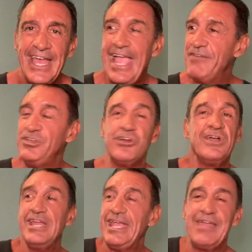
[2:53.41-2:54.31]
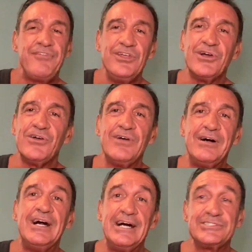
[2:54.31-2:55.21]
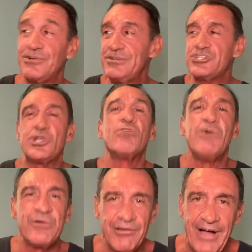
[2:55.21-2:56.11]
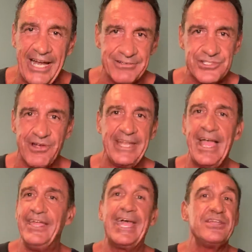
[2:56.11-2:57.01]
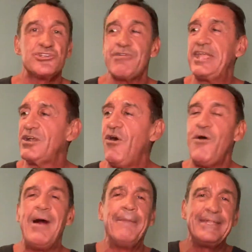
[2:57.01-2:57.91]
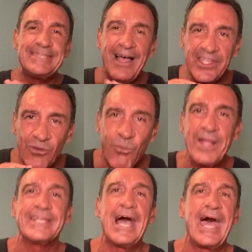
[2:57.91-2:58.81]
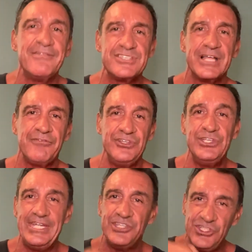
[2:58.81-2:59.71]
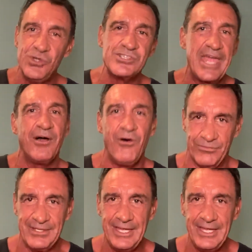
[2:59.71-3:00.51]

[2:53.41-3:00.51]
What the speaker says: If you're during this coronavirus right now, you got to train at home. I'm going to tell you what kind of stuff you need to use at home.